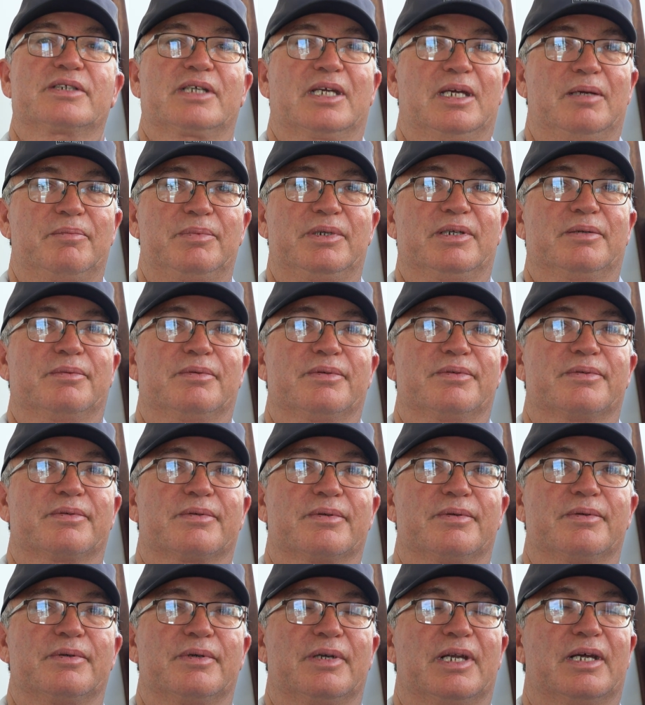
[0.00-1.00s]
Keep your
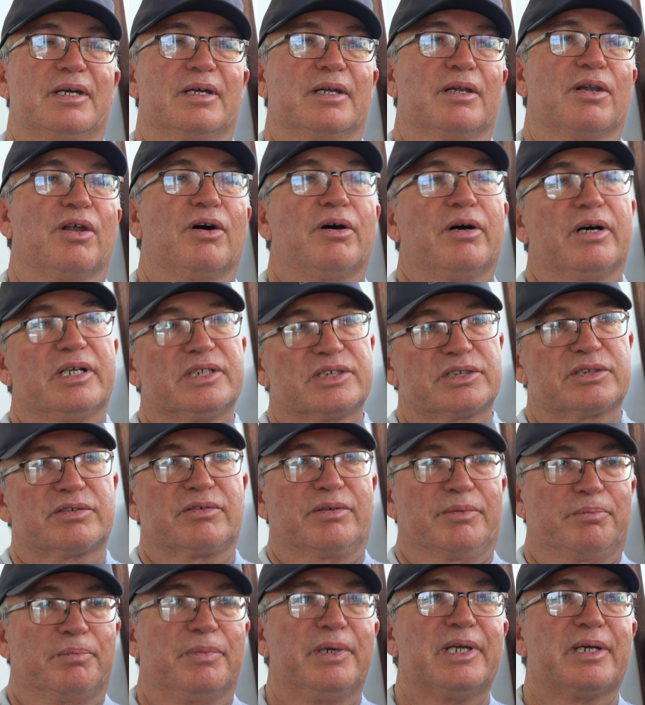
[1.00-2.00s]
lines
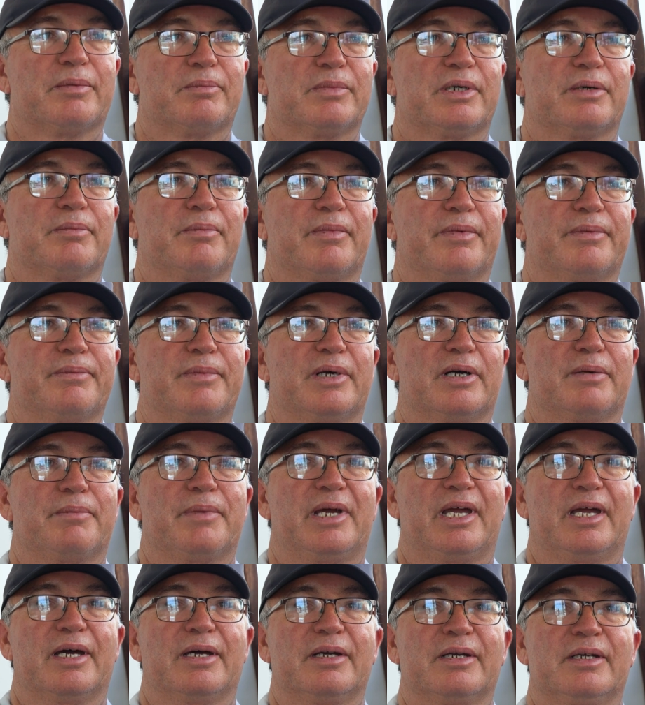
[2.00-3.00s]
to a minimum
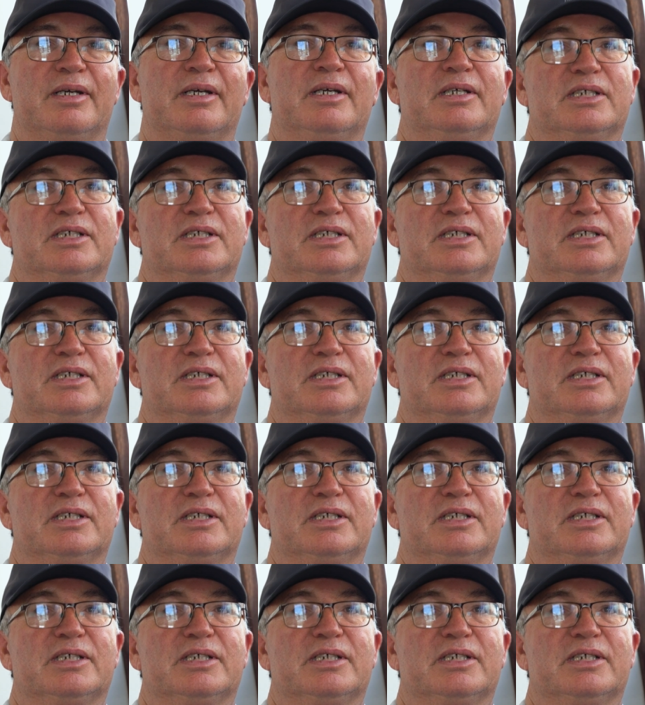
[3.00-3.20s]
amount,